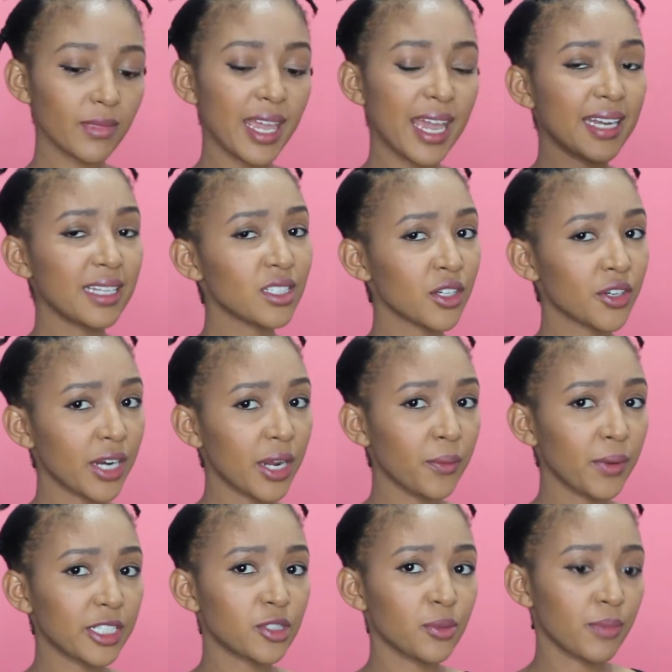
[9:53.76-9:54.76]
And it's a great
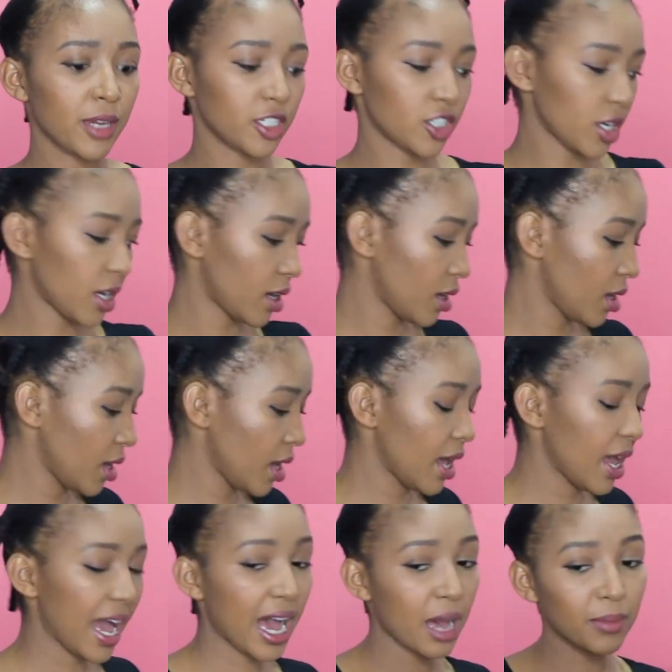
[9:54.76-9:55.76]
way to measure
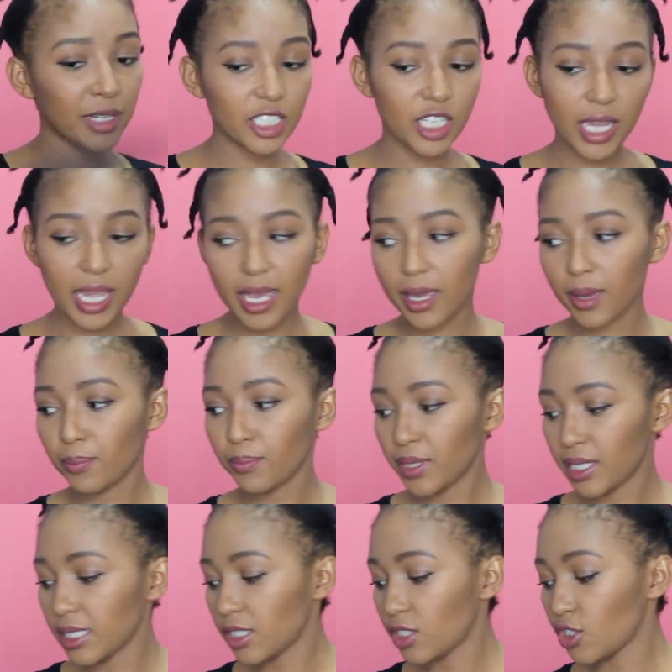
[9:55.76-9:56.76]
how much hair
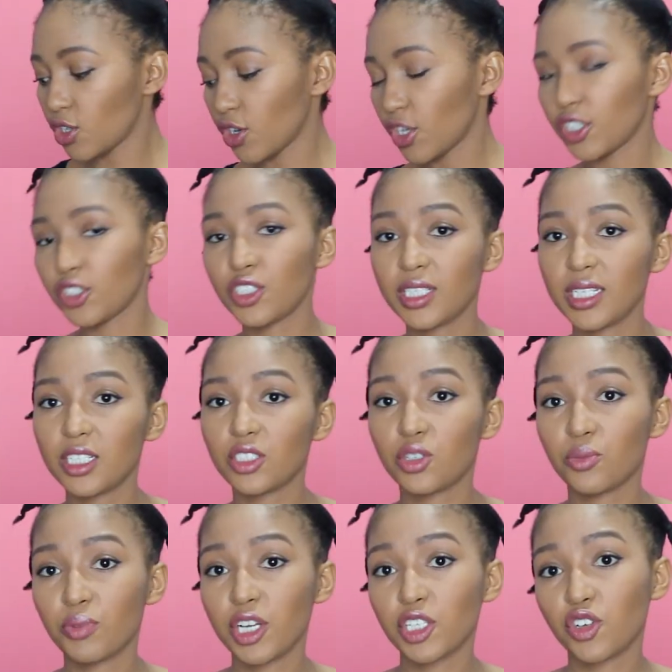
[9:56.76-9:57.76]
piece you're going to need
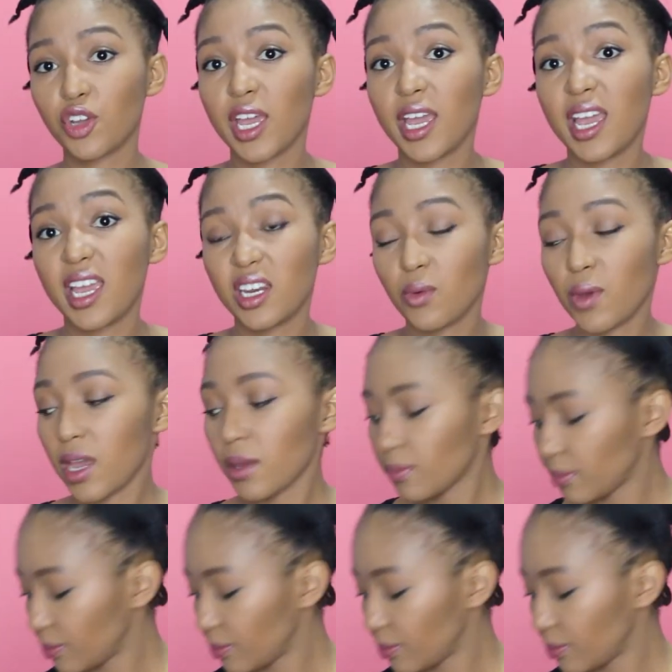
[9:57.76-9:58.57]
to braid your hair anyway.